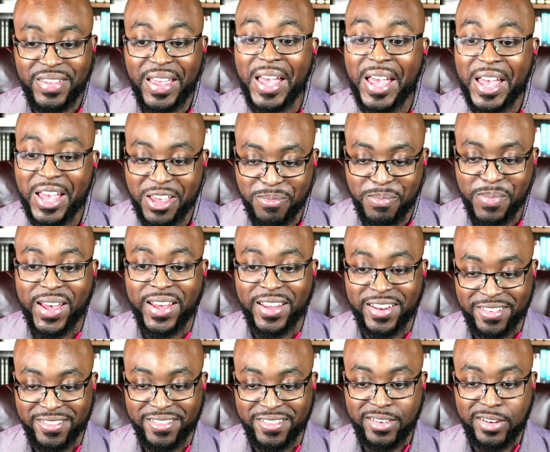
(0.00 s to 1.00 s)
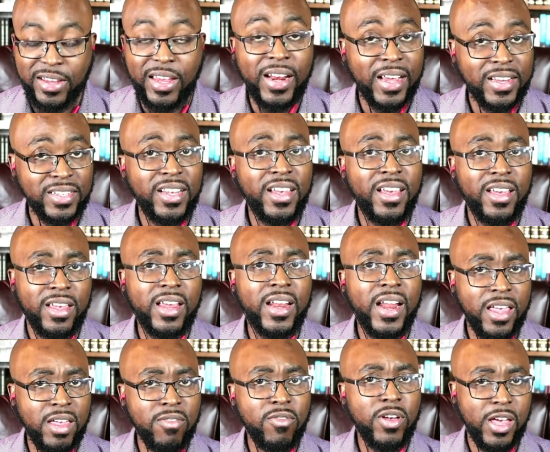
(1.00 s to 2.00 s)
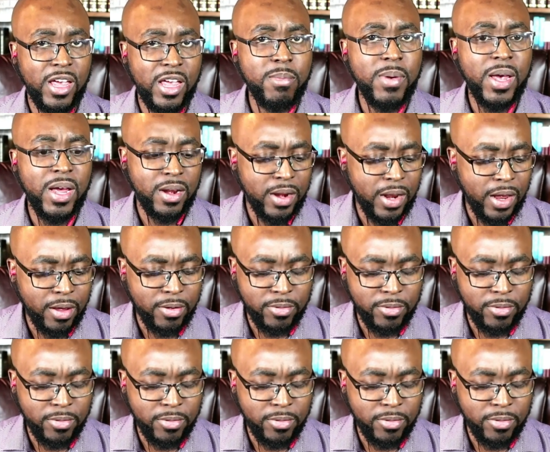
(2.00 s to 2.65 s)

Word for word: Amen. Can I say Can I give an amen now?